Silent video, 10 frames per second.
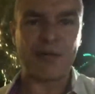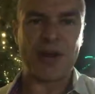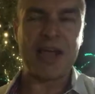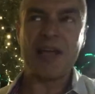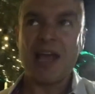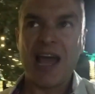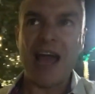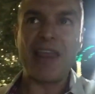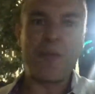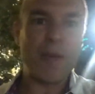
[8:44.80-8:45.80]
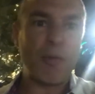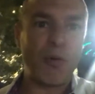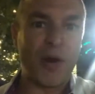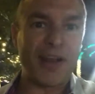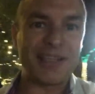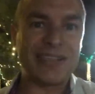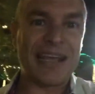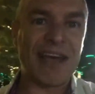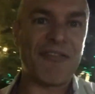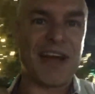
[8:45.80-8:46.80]
right? And then people want to
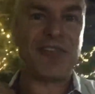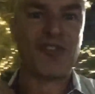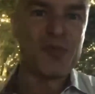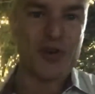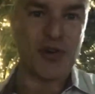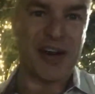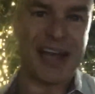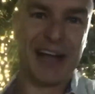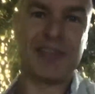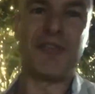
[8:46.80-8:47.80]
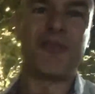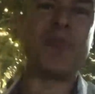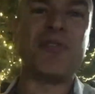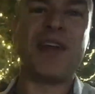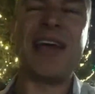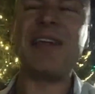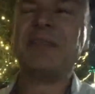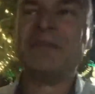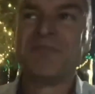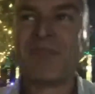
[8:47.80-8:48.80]
seek advice from you and counsel from you, right?
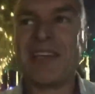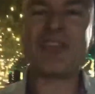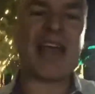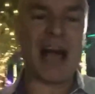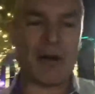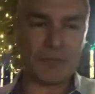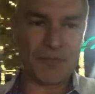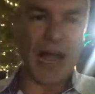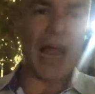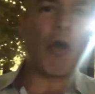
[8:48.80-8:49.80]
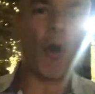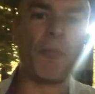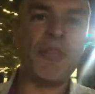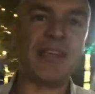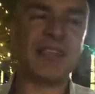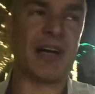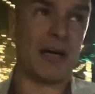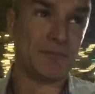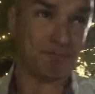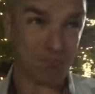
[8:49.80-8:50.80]
So anyhow, I hope this
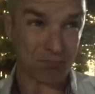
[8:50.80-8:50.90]
Facebook